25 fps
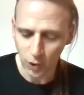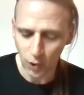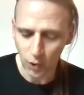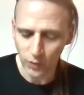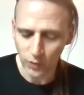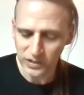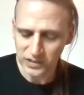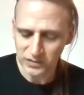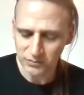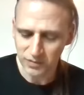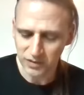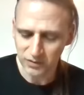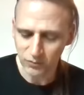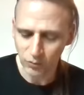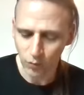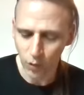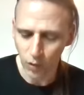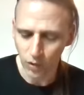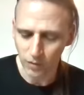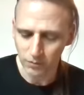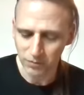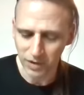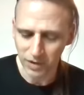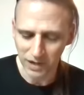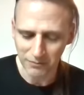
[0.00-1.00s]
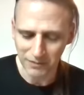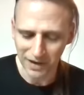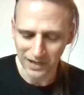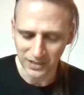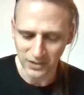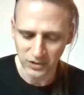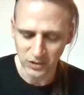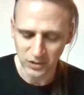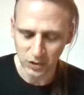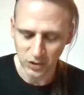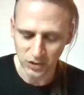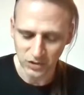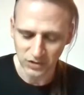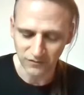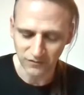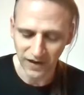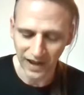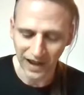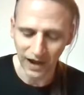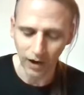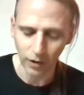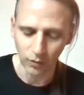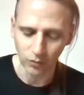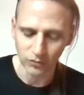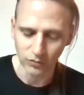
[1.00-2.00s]
always been worn by masters of
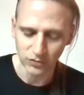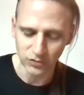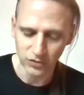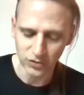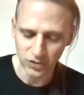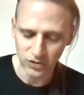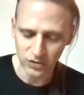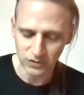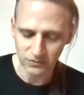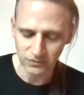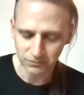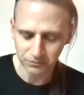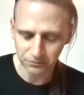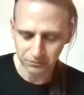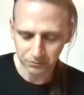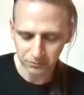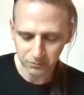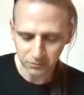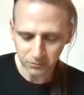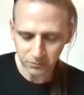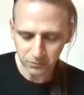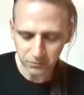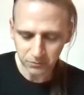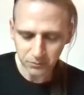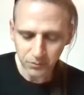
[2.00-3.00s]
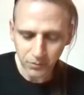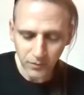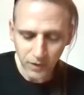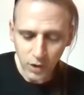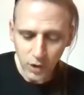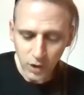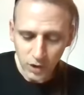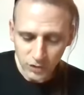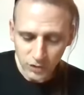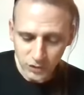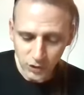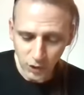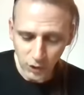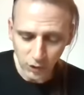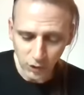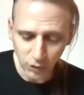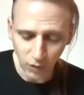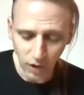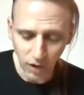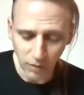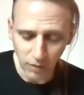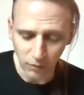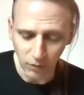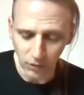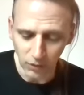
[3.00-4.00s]
hounds. Sir
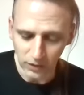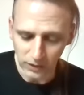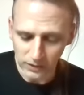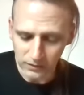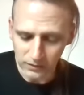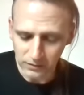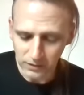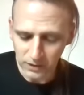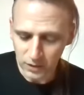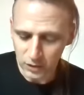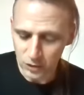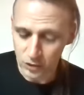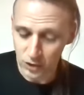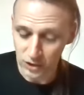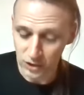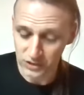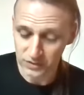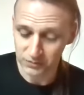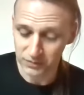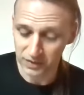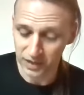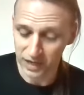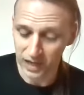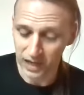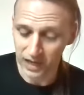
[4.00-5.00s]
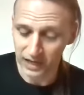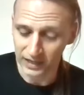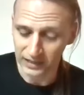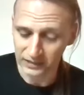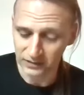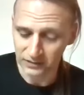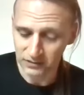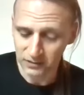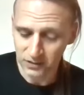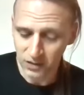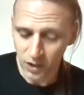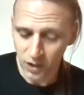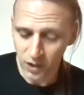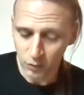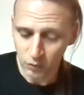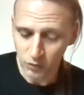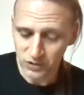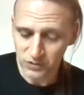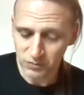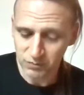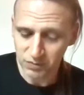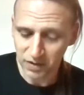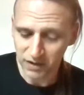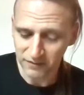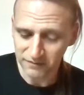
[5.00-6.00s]
Grummore, just behind,
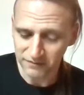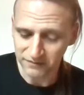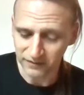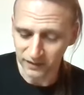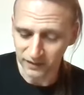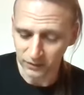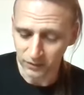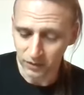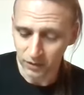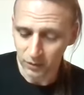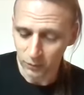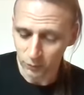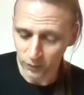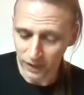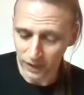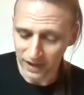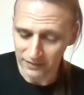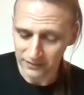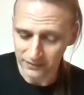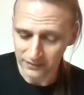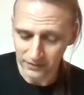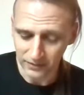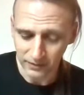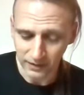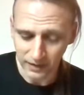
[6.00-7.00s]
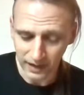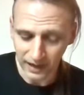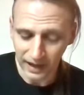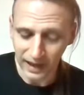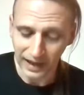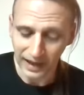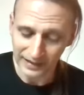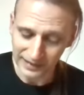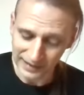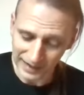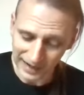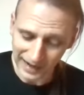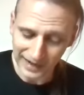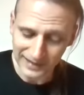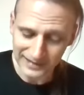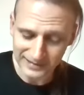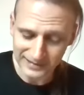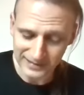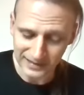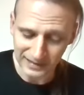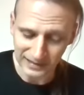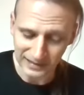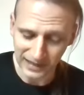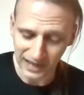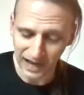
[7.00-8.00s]
was puffing rather and
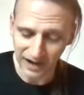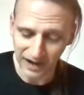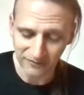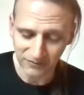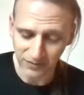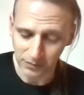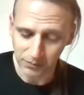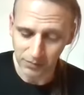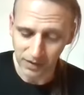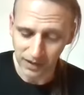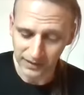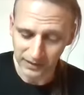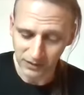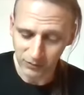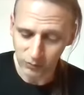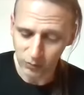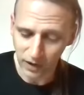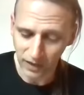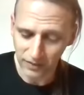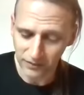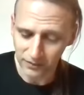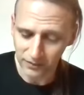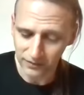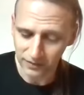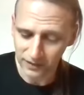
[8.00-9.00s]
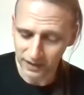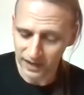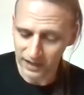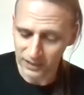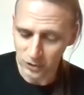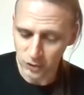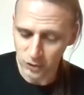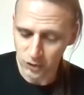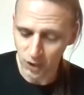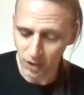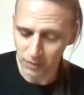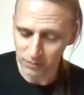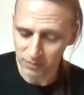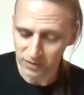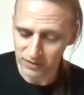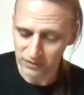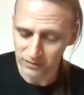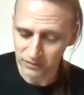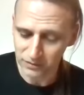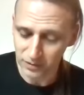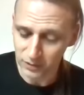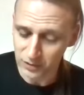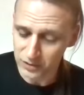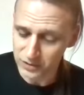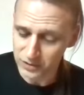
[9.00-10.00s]
asking everybody whether they had
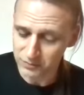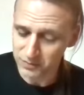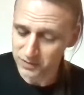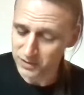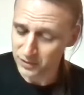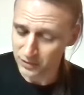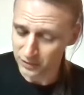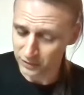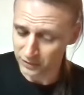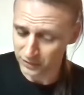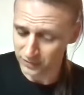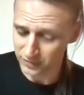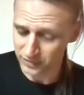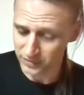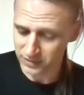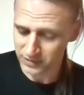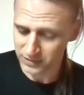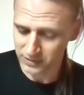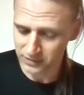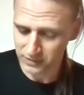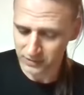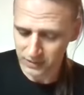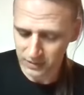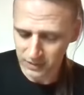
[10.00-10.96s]
sharpened their spears.